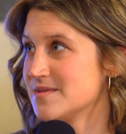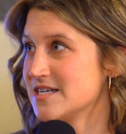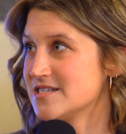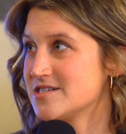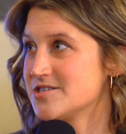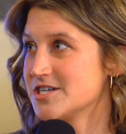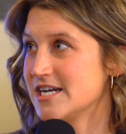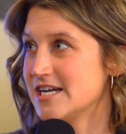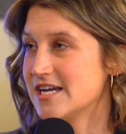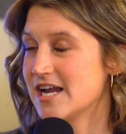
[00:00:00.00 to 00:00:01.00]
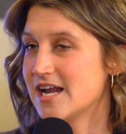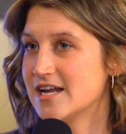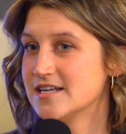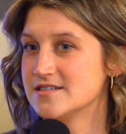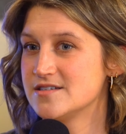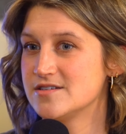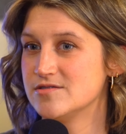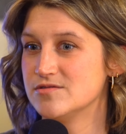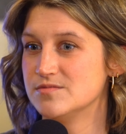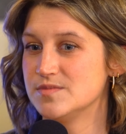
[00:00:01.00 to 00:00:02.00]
ministry and to